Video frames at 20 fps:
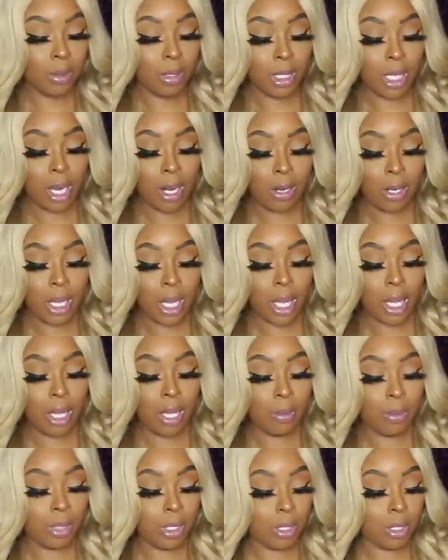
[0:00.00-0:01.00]
I'm sorry, y'all.
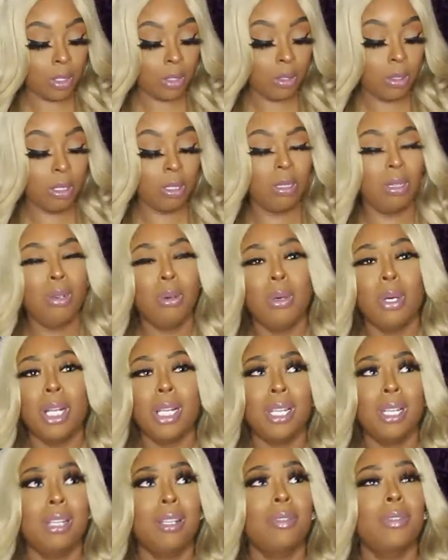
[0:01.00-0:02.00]
I'm just, oh,
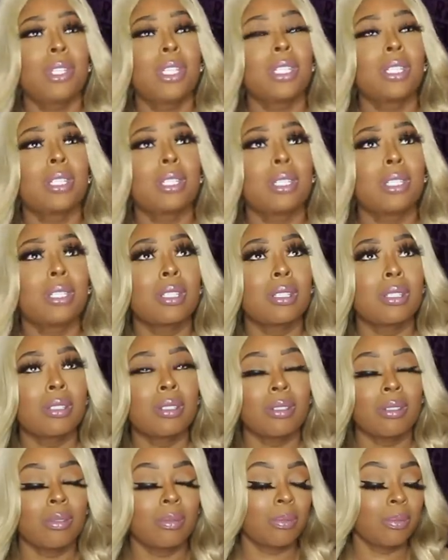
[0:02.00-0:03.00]
I love this.
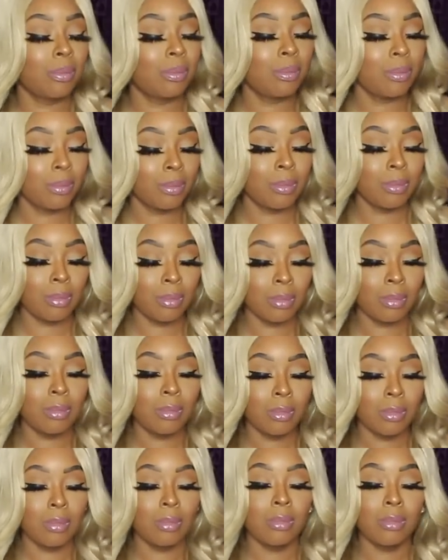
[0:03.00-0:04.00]
Mm.
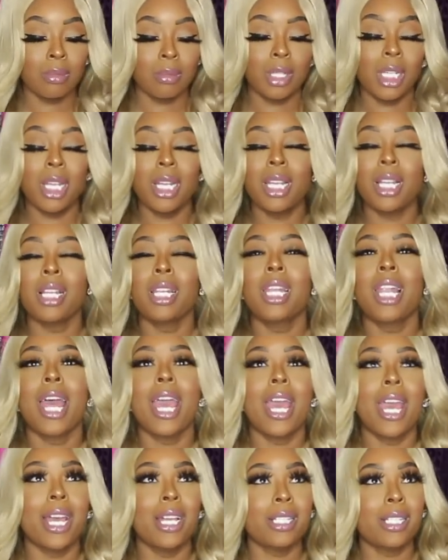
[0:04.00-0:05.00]
And it
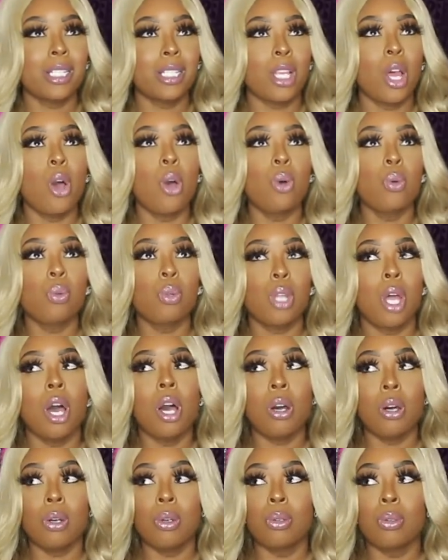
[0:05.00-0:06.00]
lasts so
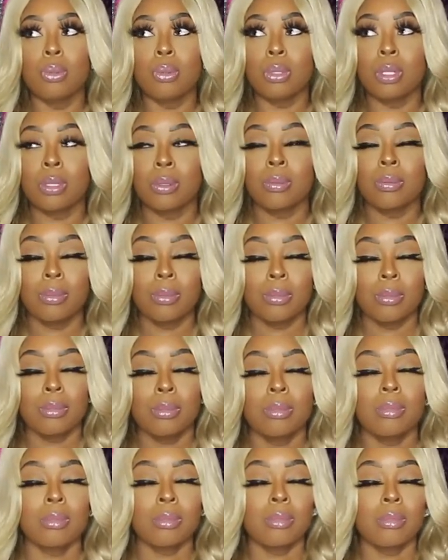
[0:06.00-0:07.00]
long.
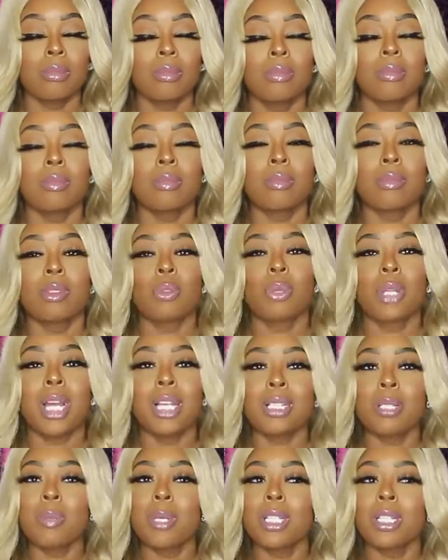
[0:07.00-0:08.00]
When
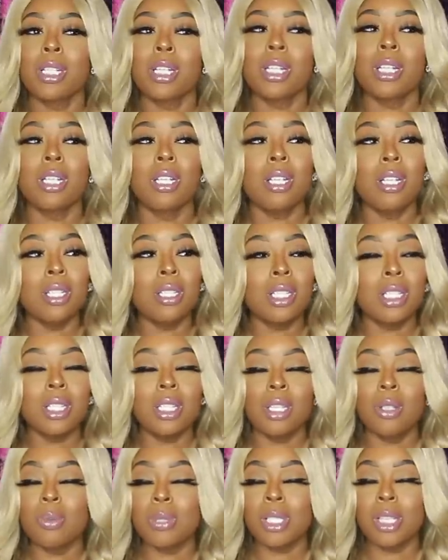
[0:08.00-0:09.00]
I smelled it in
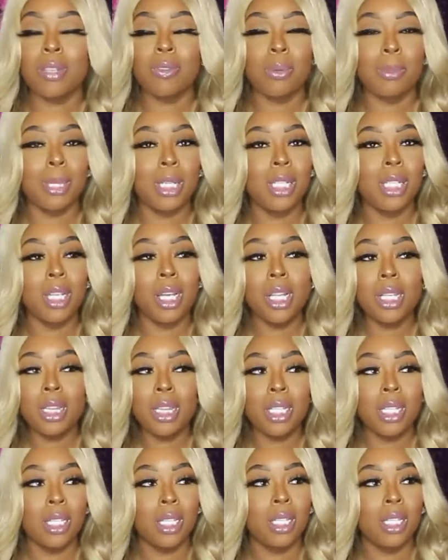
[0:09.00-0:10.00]
Ulta, it was giving me
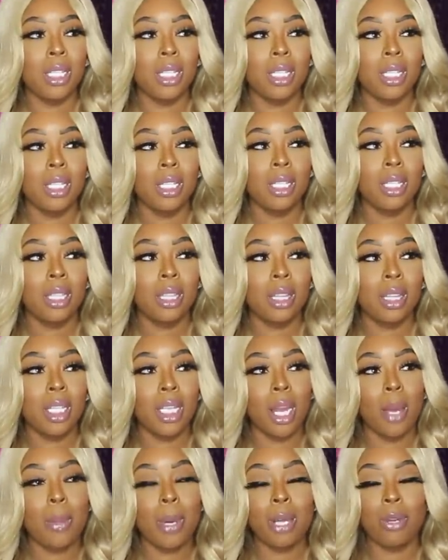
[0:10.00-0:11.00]
nothing.
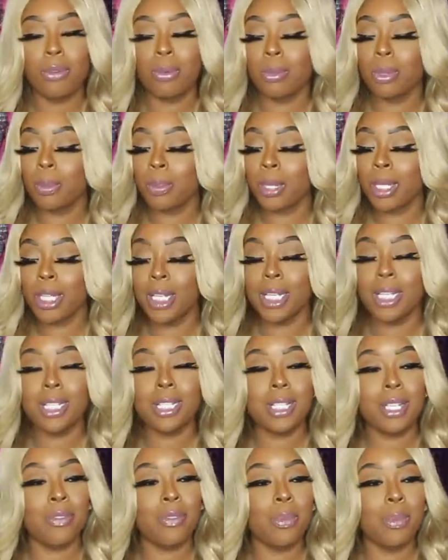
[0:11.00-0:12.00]
Then I bought it from the plug.
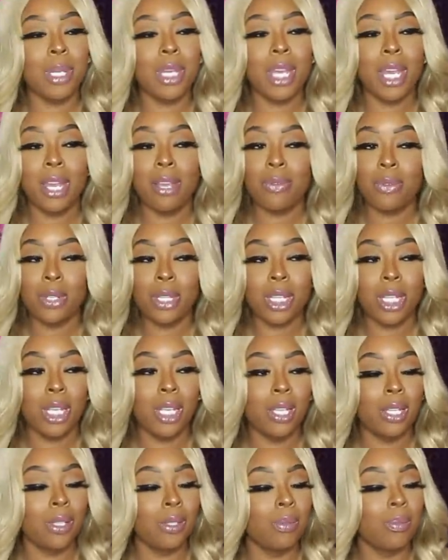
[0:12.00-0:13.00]
It's giving me
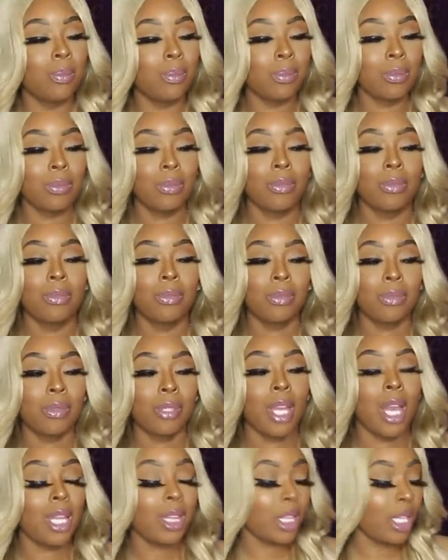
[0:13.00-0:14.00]
everything. I